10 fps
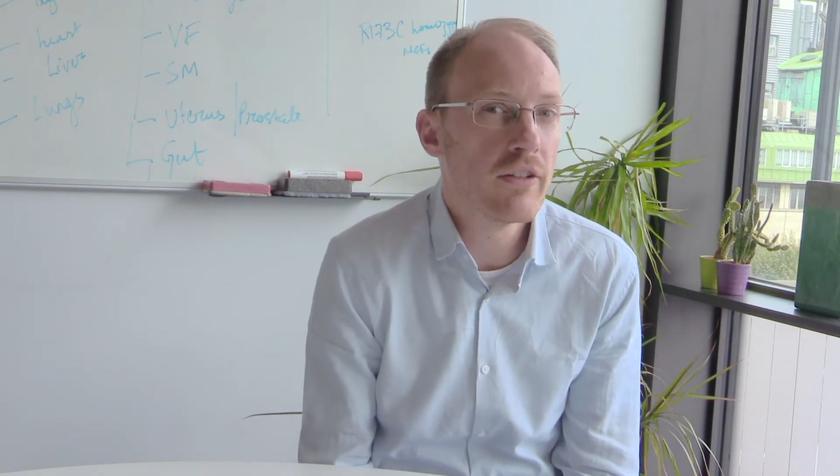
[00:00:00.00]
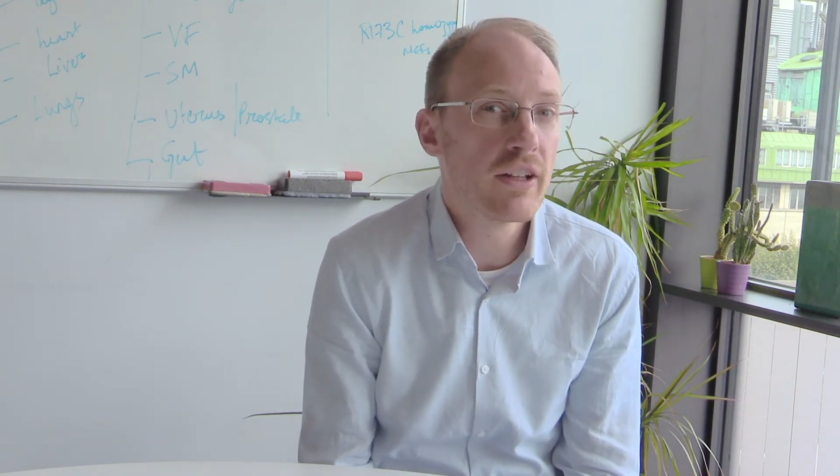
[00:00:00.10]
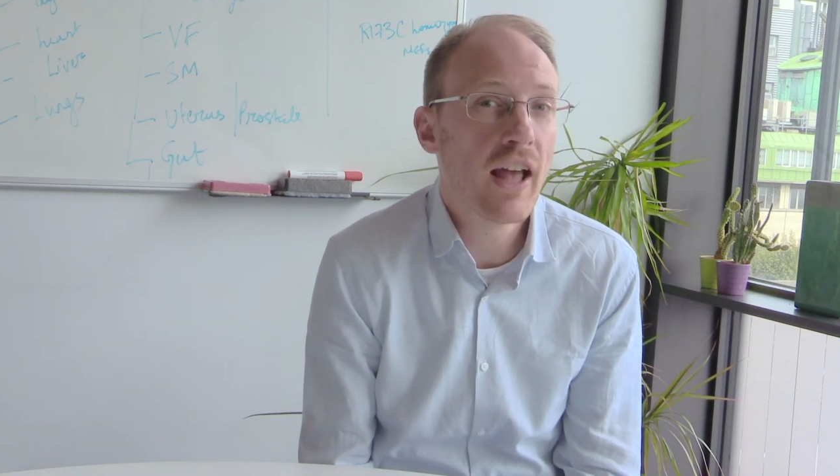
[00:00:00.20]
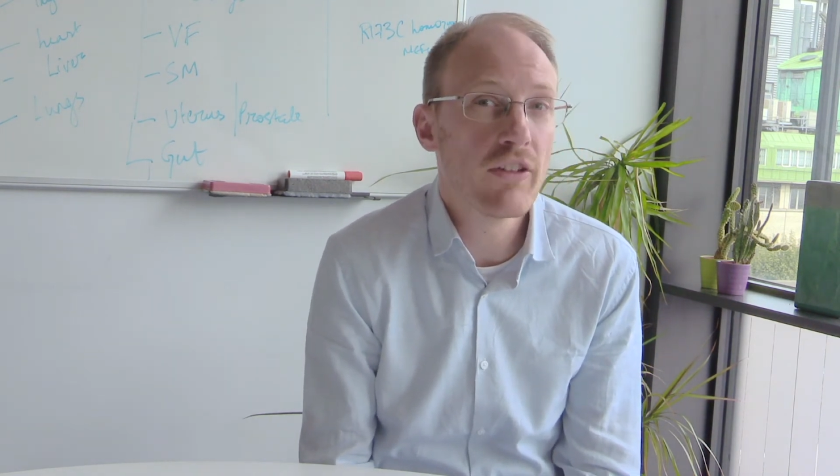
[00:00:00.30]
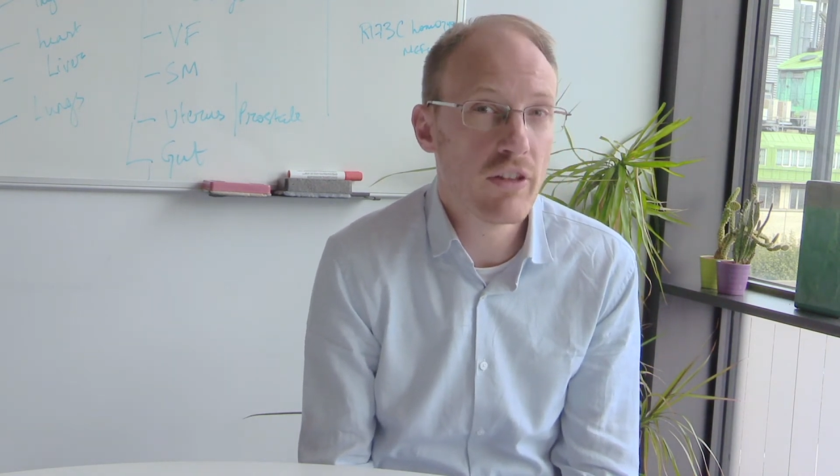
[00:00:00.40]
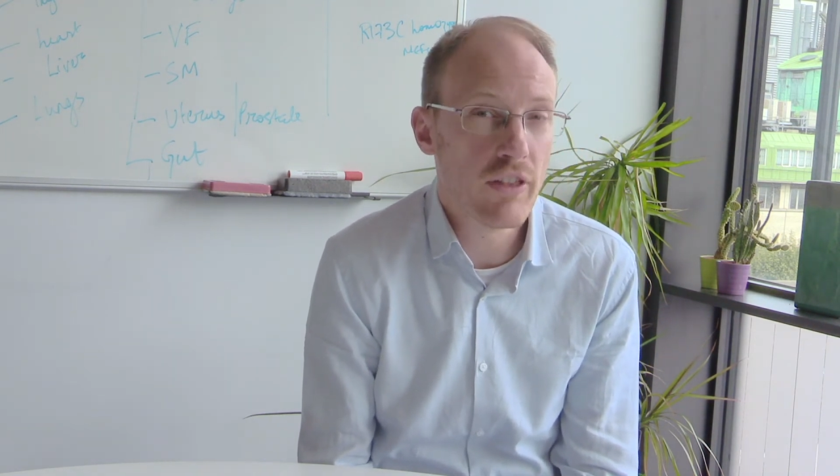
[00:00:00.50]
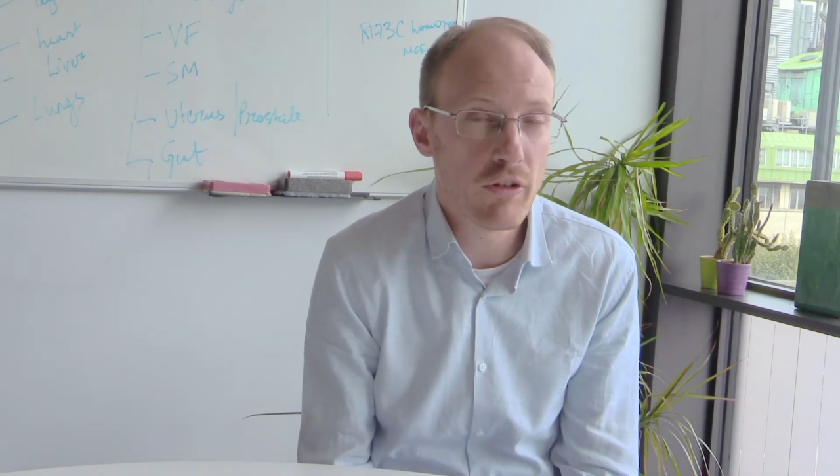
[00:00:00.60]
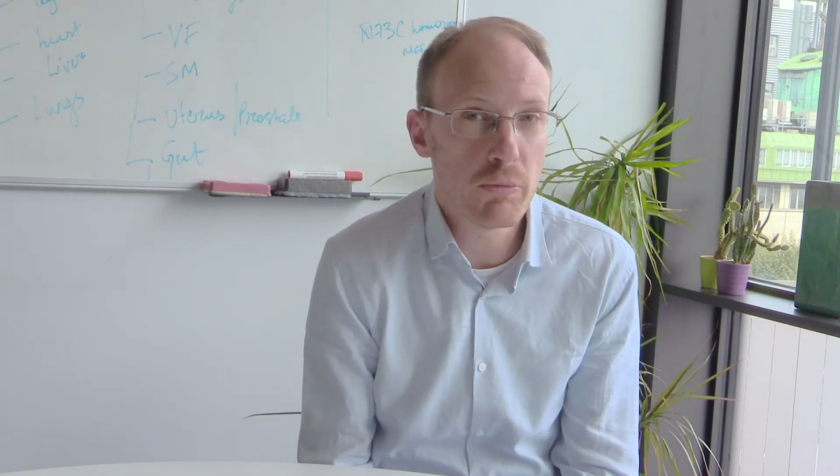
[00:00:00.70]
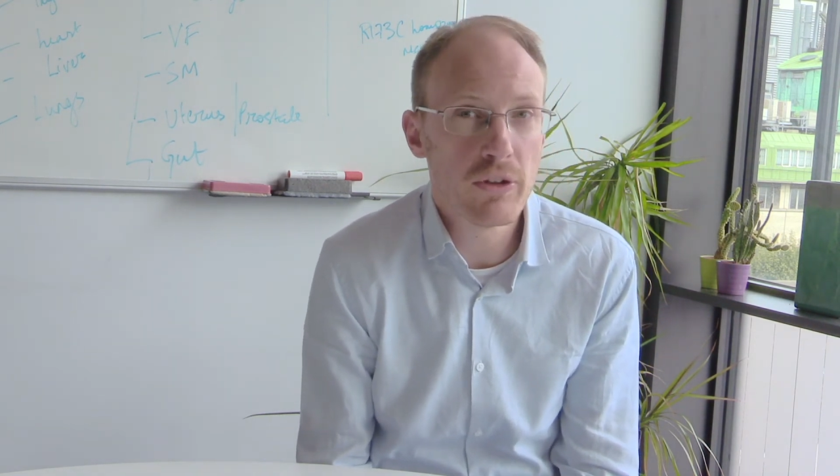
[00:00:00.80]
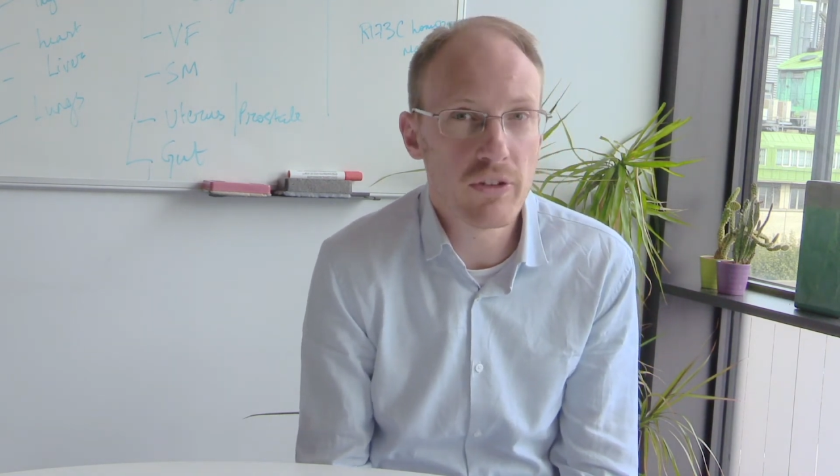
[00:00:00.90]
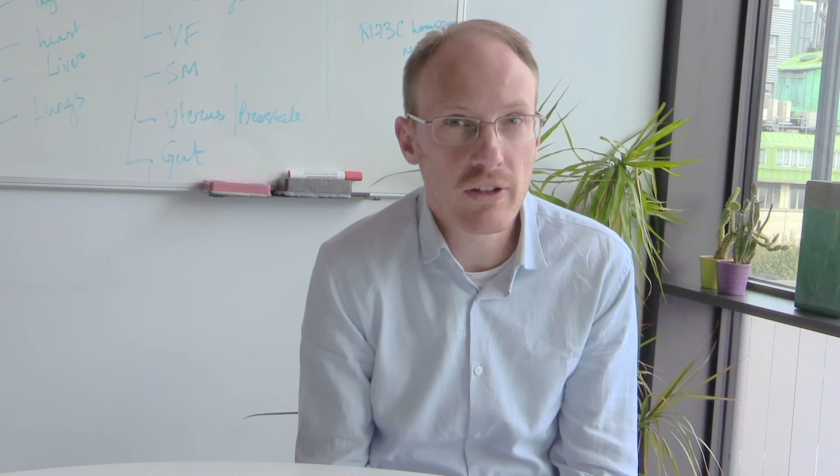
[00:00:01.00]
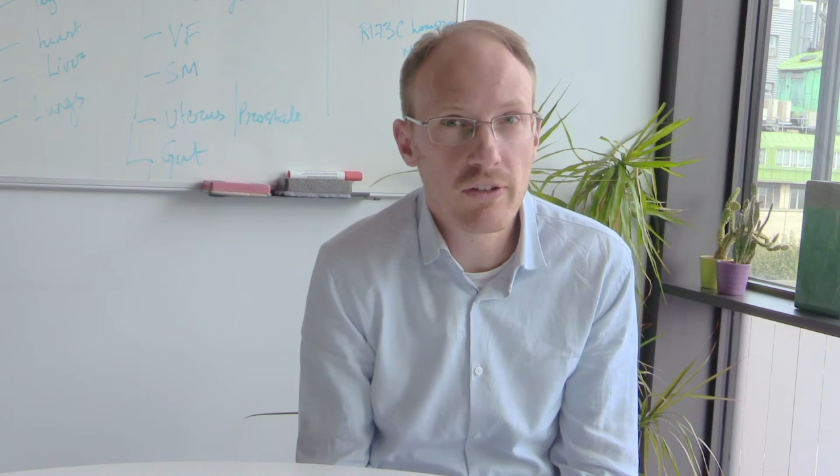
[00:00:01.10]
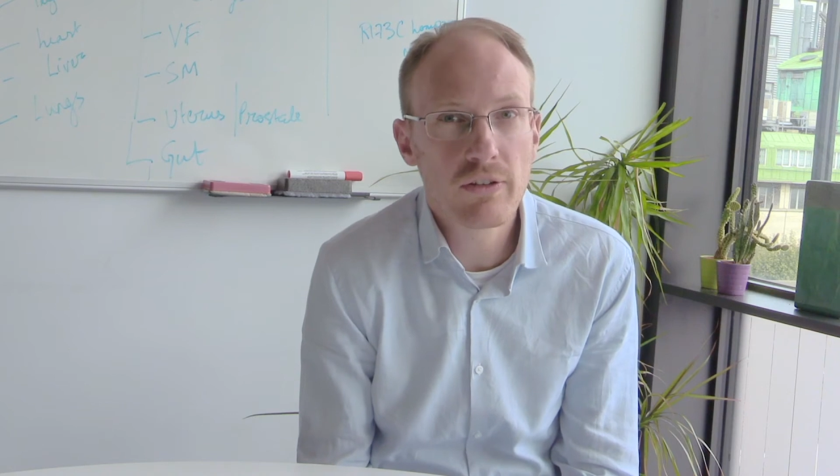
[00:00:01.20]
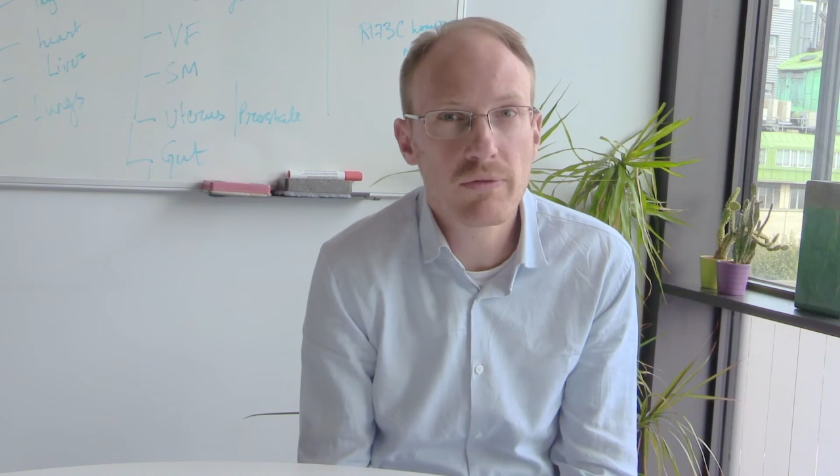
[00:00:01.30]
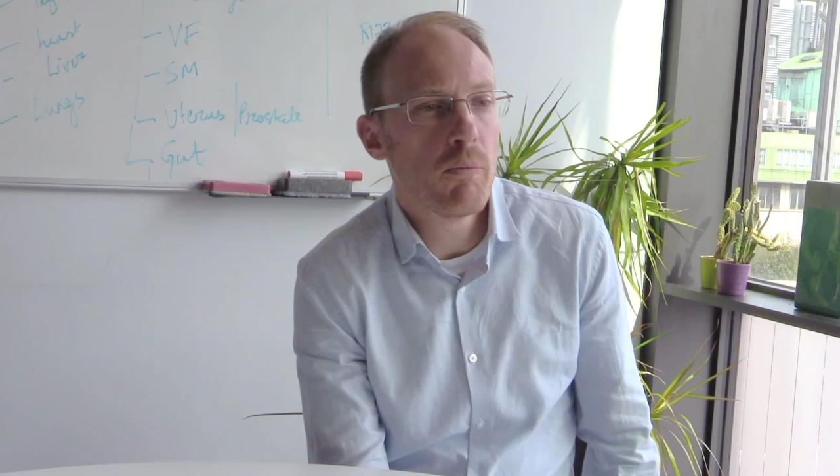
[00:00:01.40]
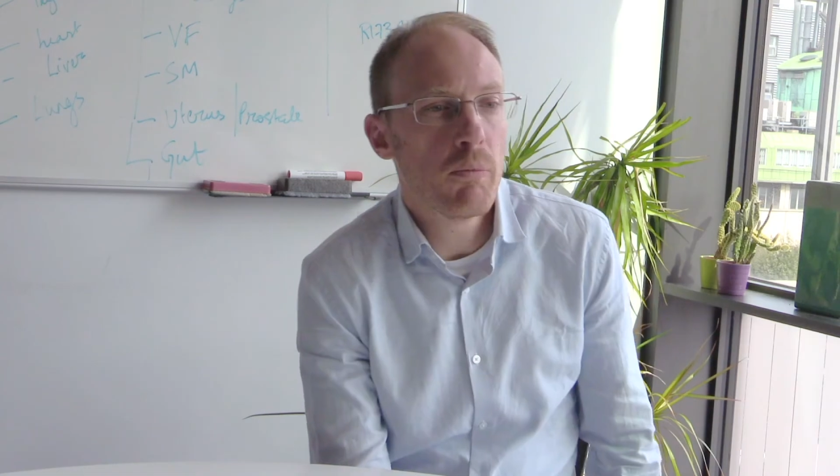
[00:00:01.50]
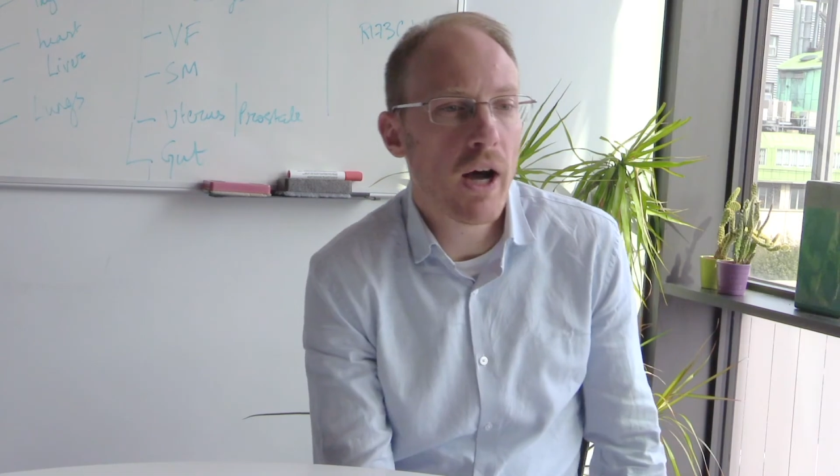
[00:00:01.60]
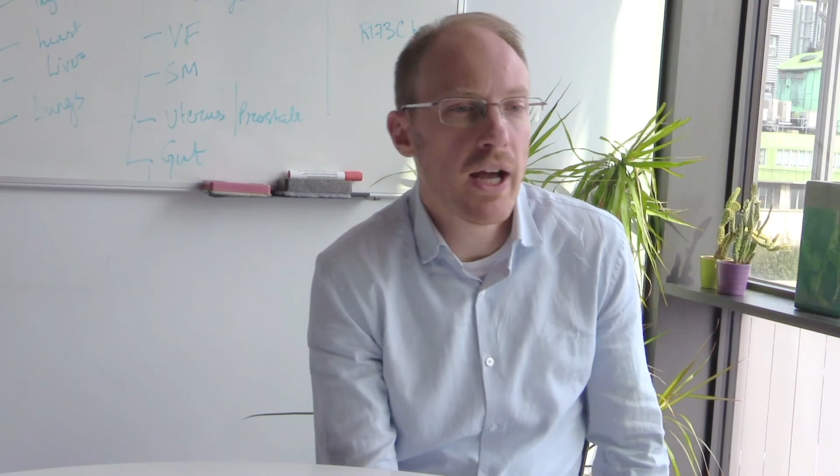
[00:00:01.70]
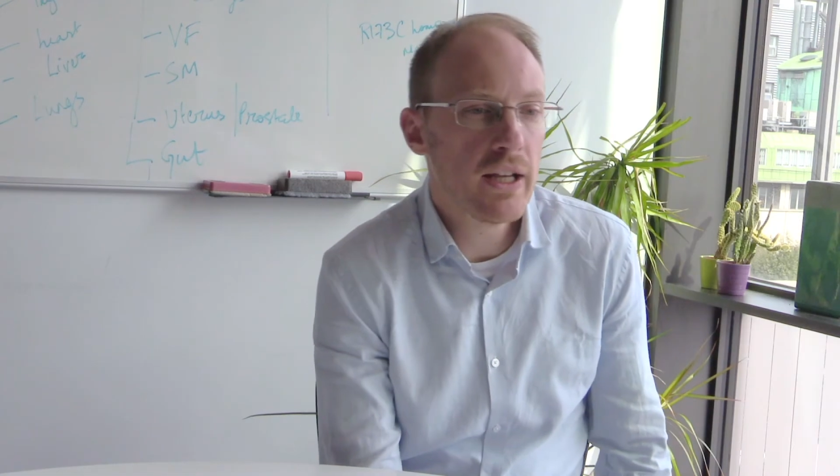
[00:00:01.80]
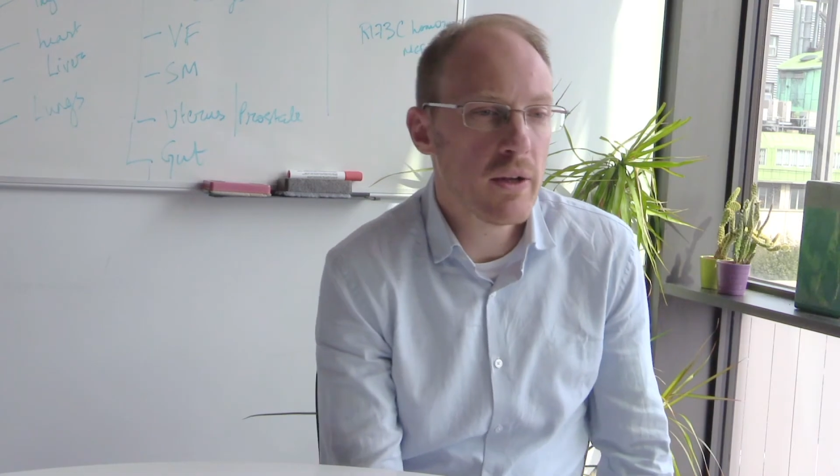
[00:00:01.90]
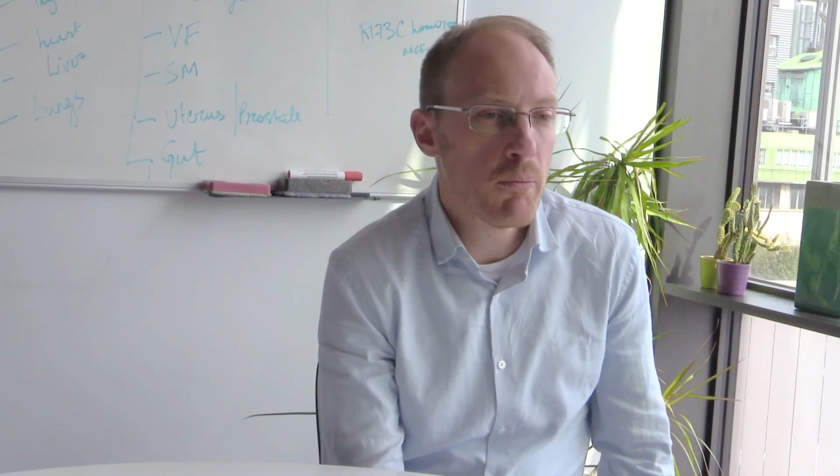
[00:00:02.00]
cancer therapeutics. By